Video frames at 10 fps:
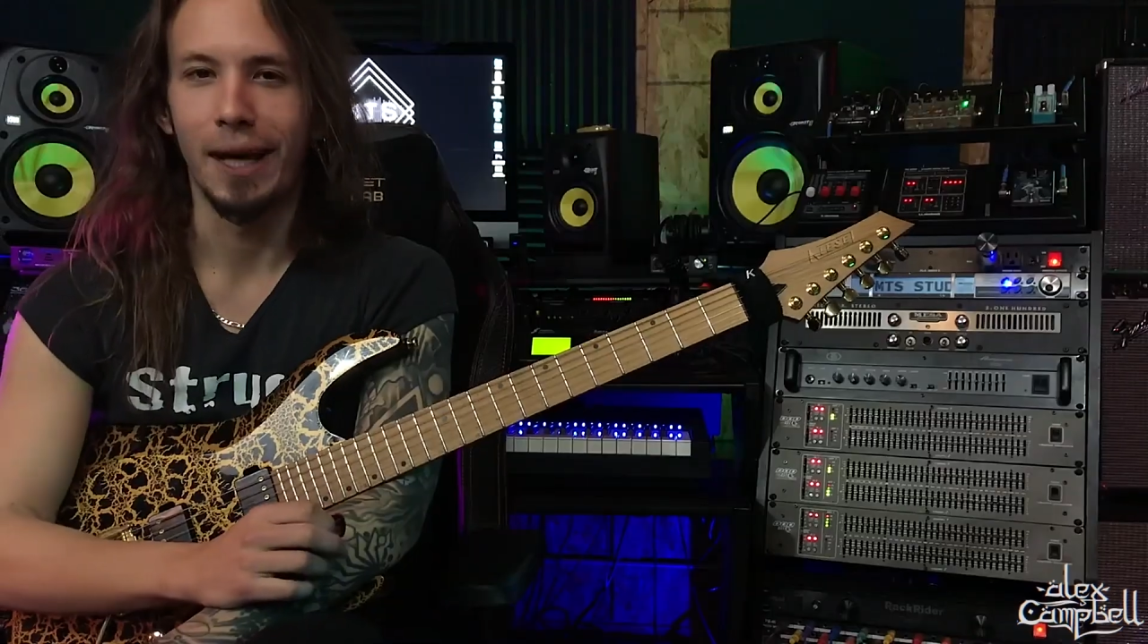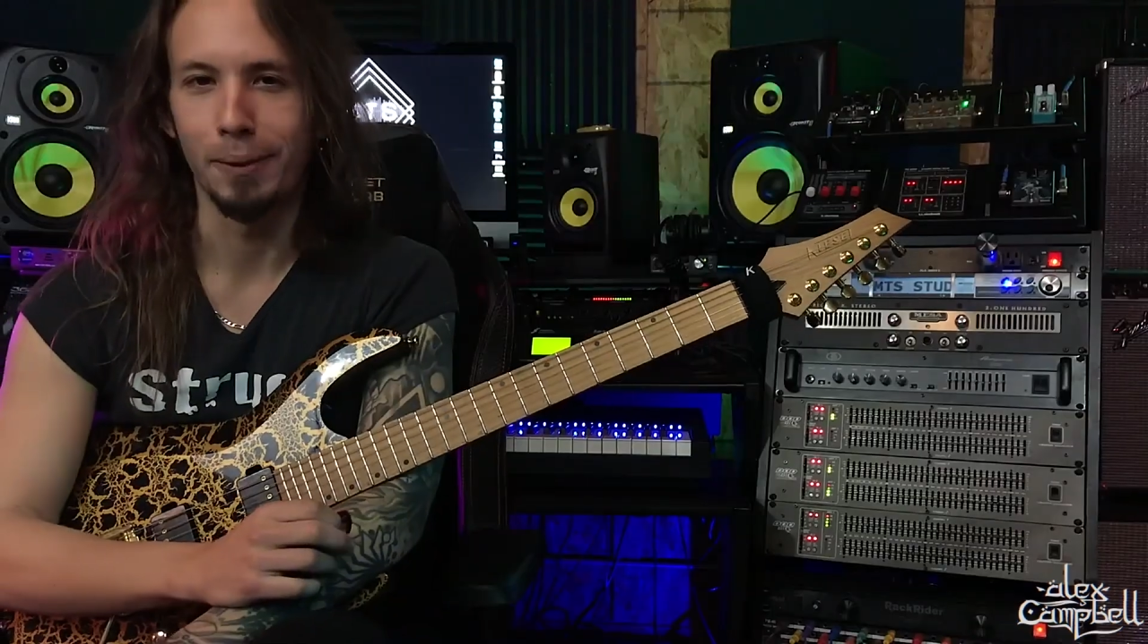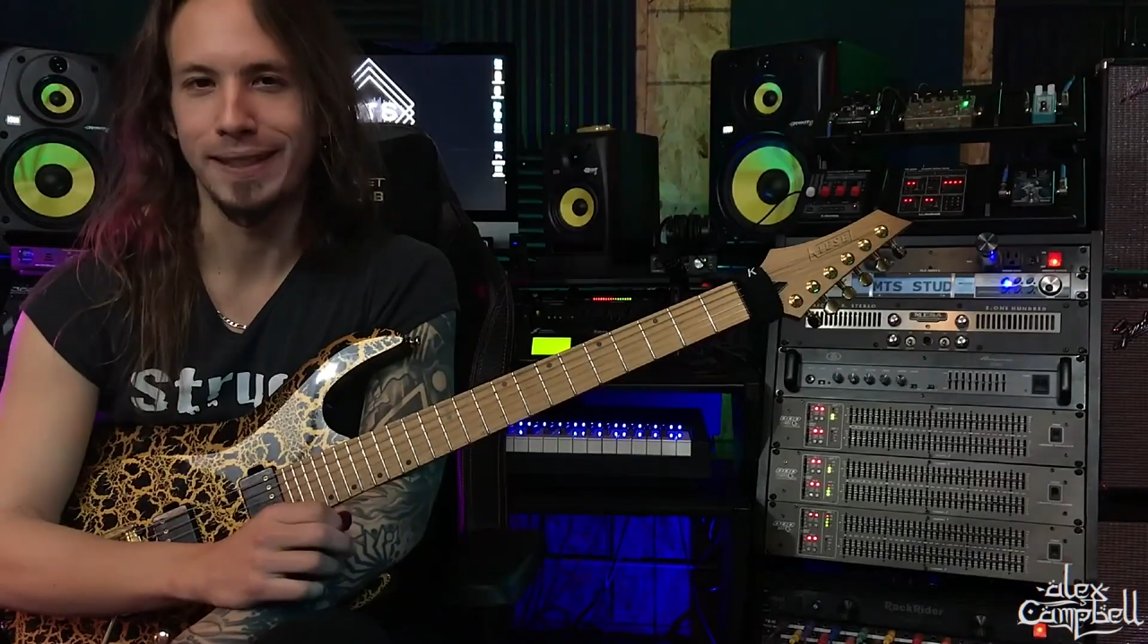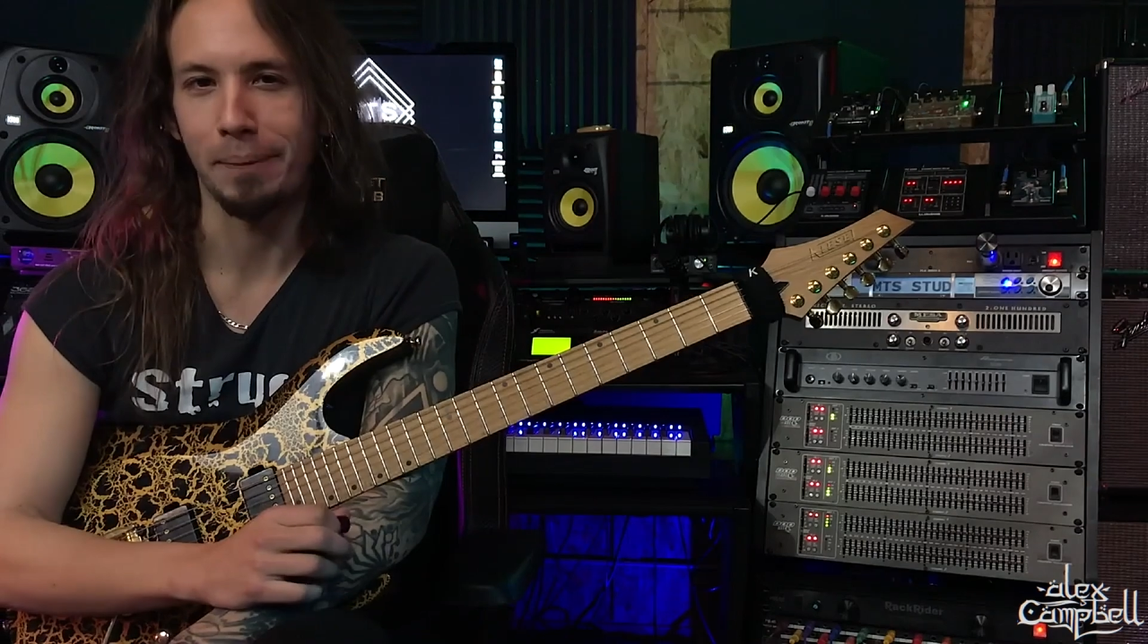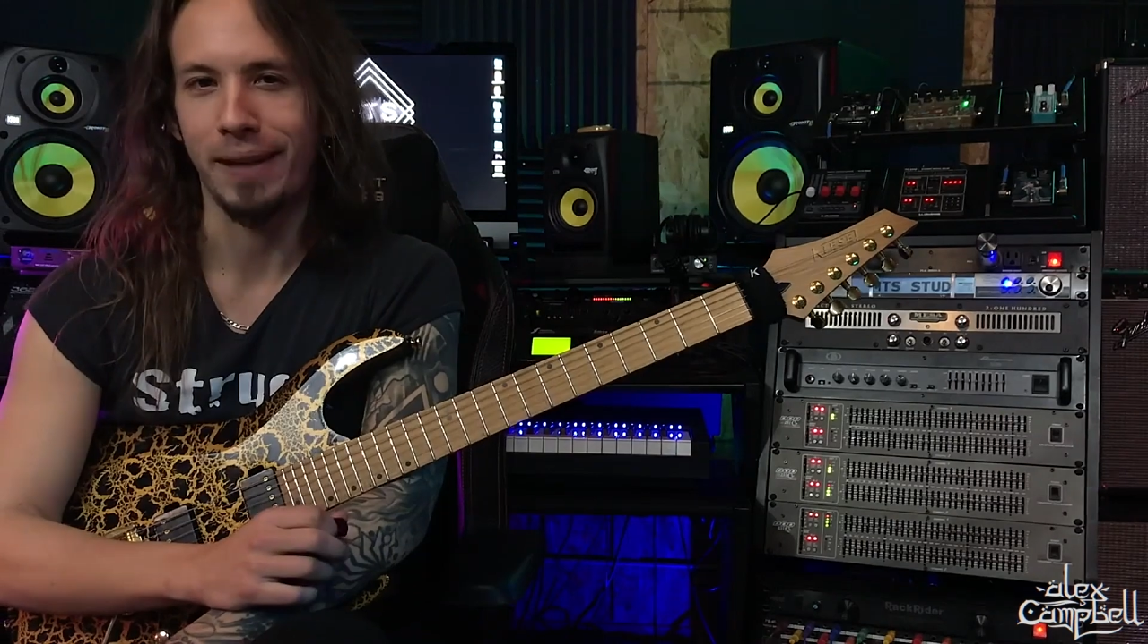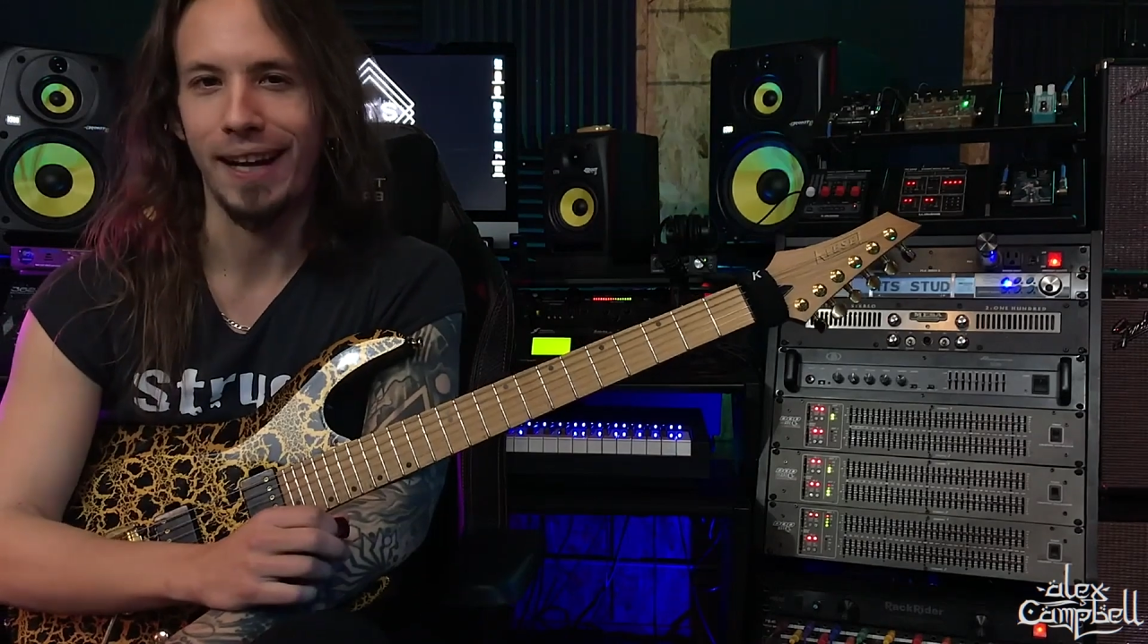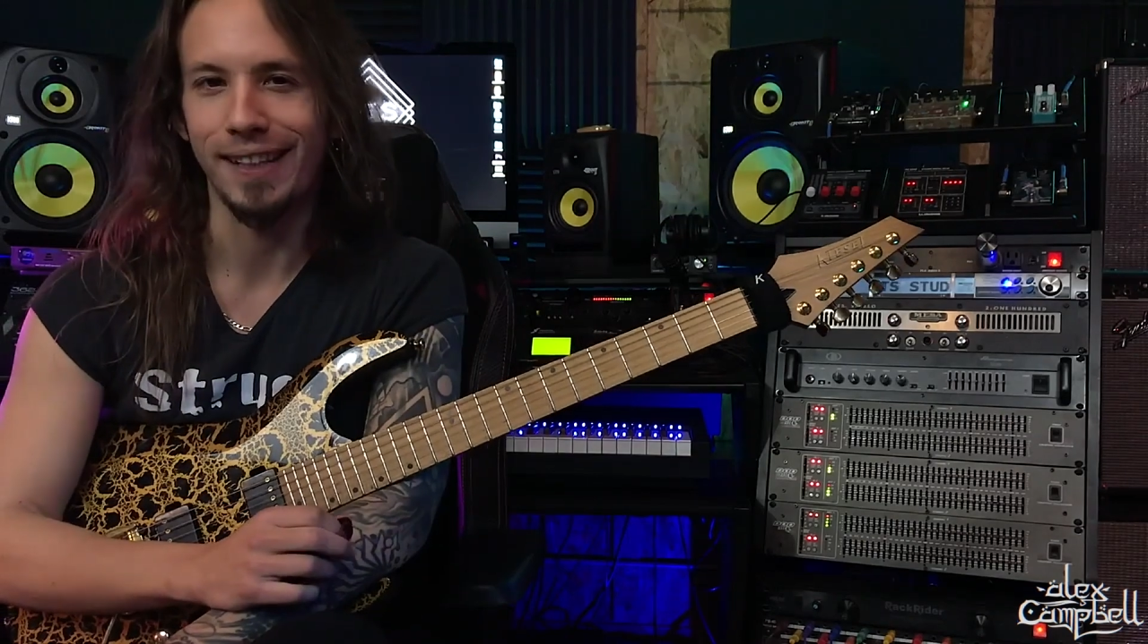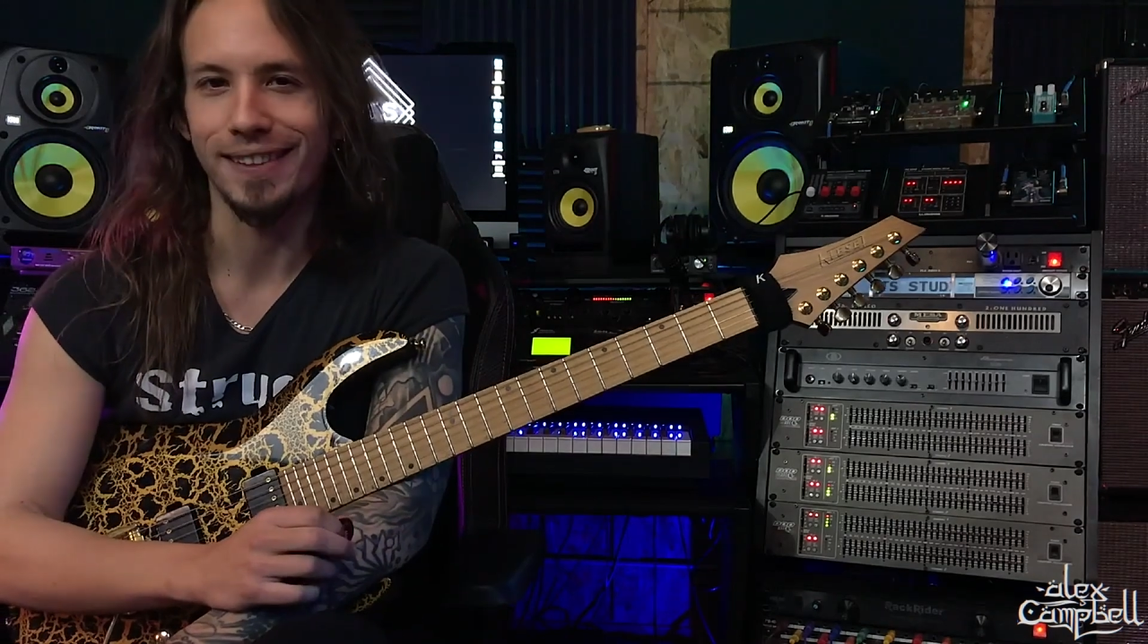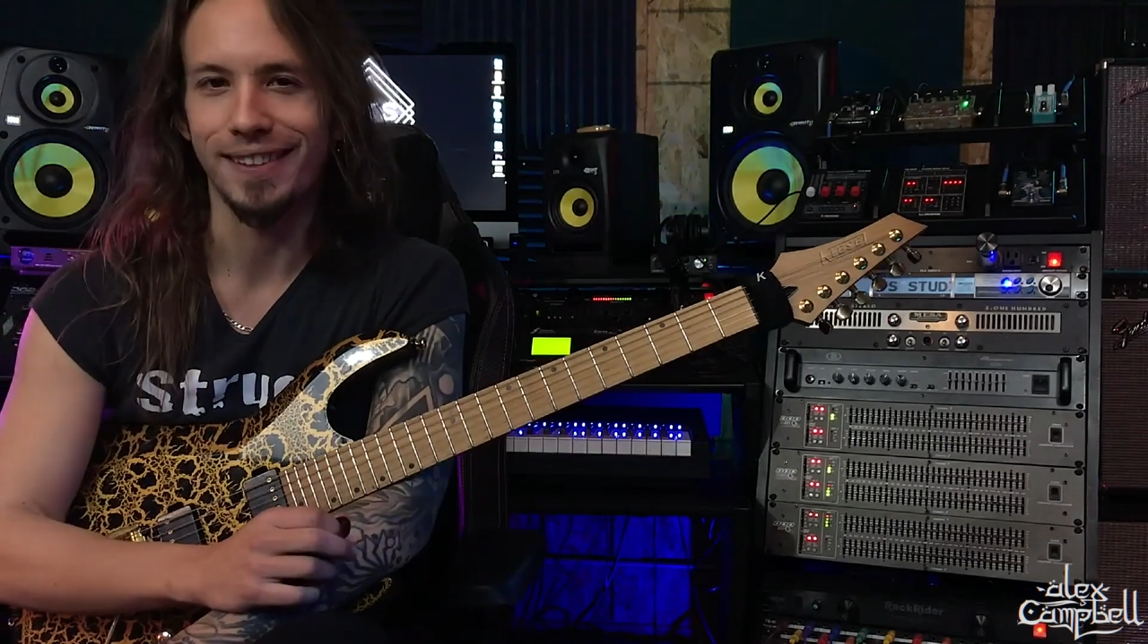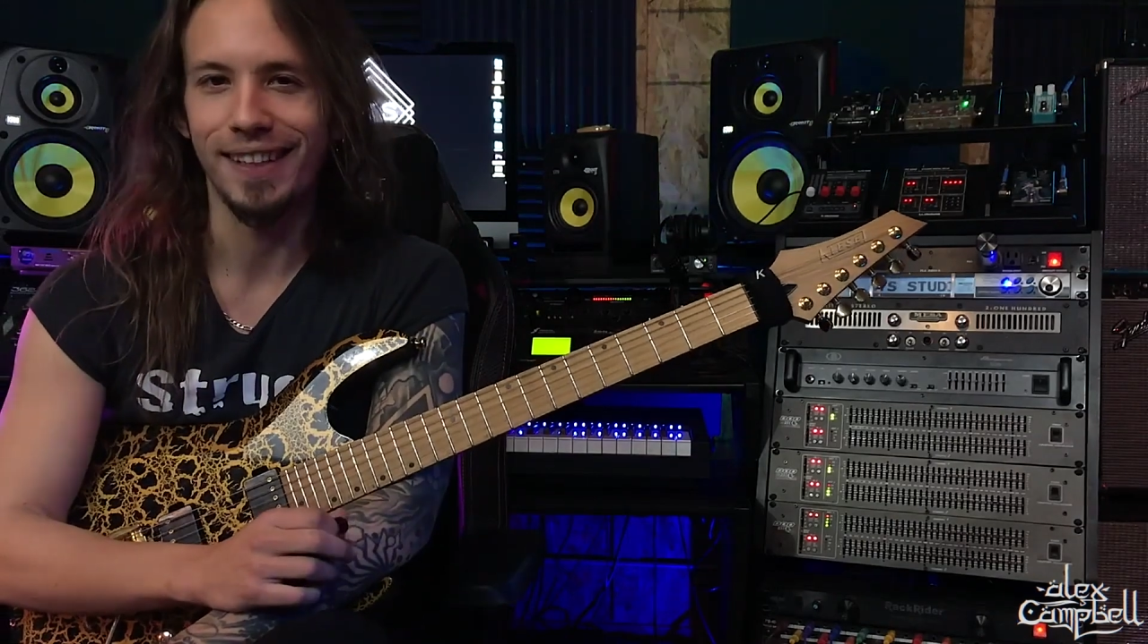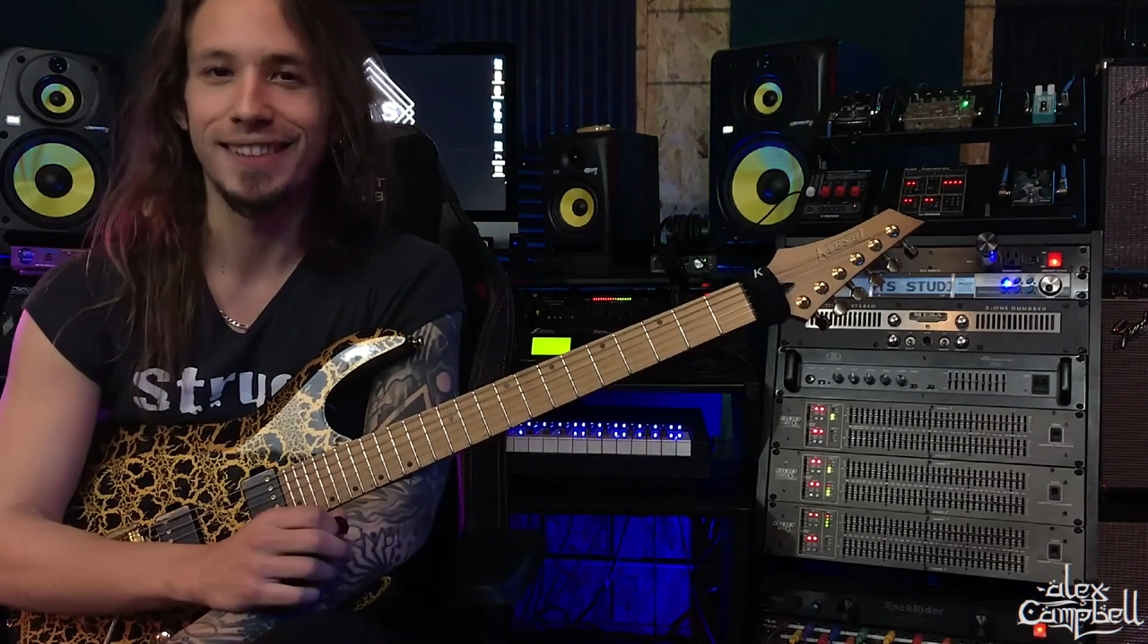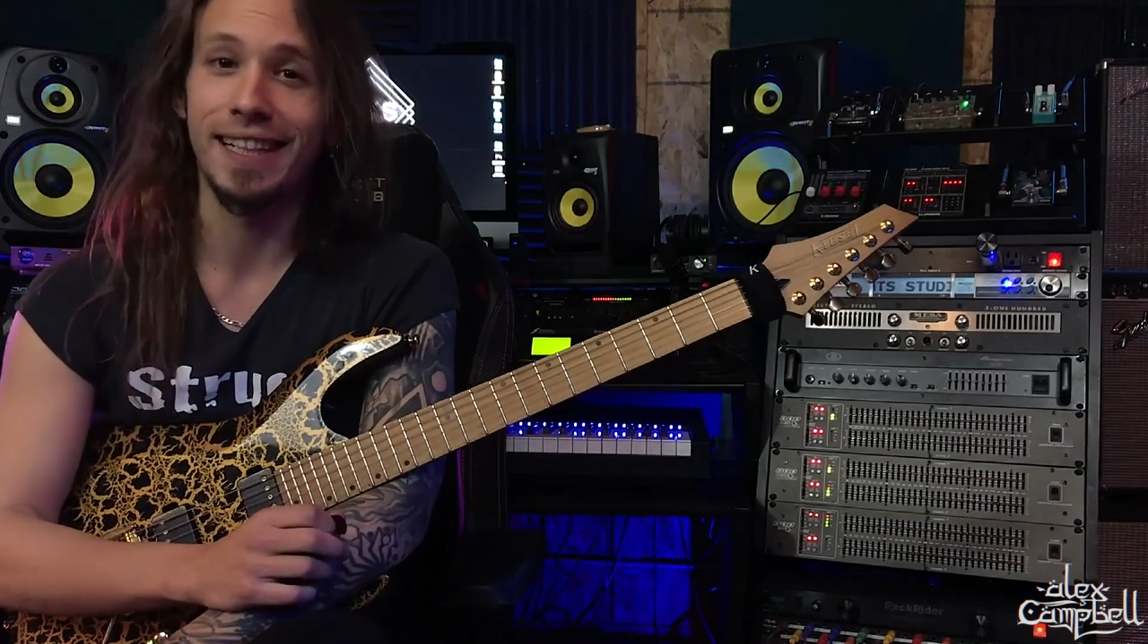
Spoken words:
what's up guys?